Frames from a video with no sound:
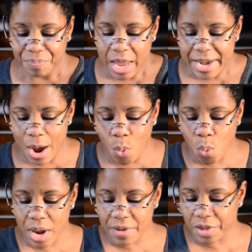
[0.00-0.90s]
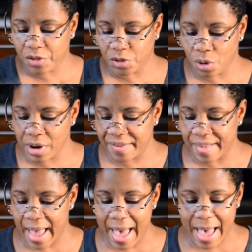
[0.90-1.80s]
Now, one of the stories
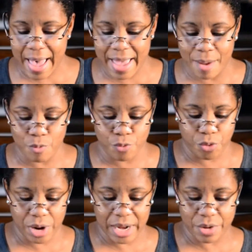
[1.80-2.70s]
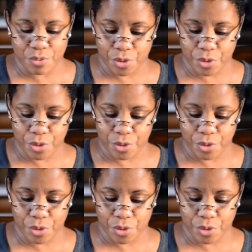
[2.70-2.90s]
that I am really,